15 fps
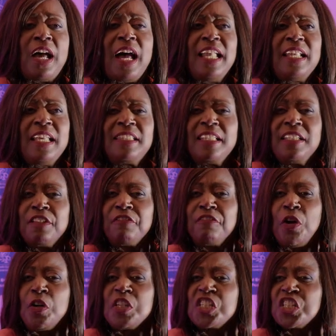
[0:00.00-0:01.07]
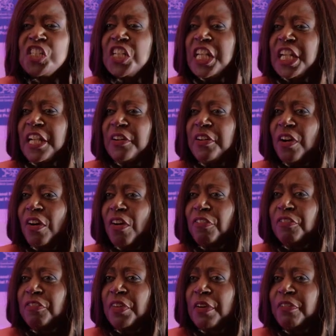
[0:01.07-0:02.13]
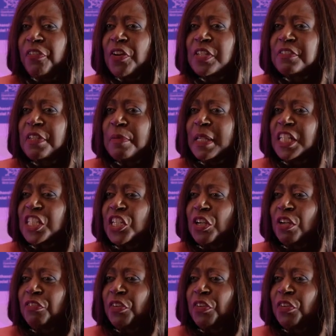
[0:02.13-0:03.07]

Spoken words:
And I think the first female chair